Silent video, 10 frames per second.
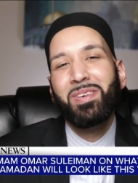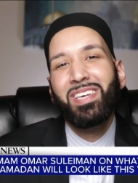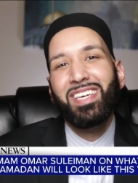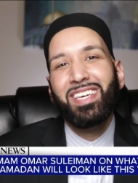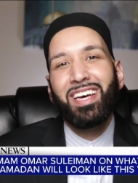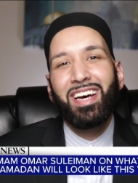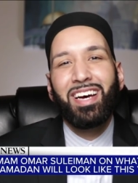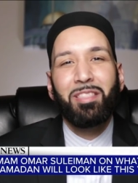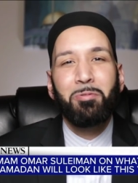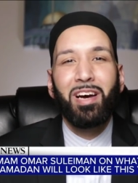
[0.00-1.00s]
Mm-hmm
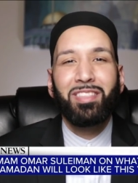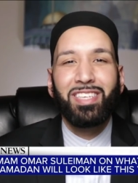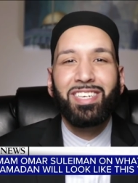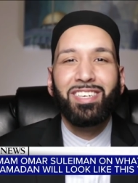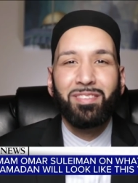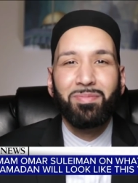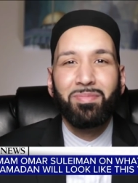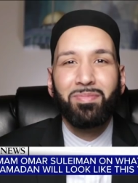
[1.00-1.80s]
uh, throughout the year. Hmm.